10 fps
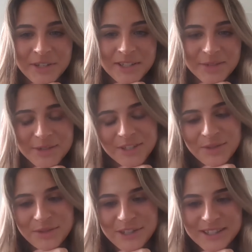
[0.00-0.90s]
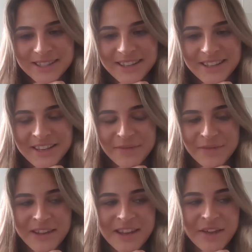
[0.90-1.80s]
because I trust universe. Like
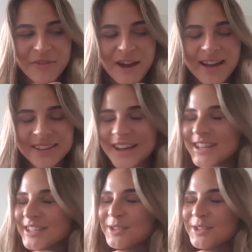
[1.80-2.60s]
if if I like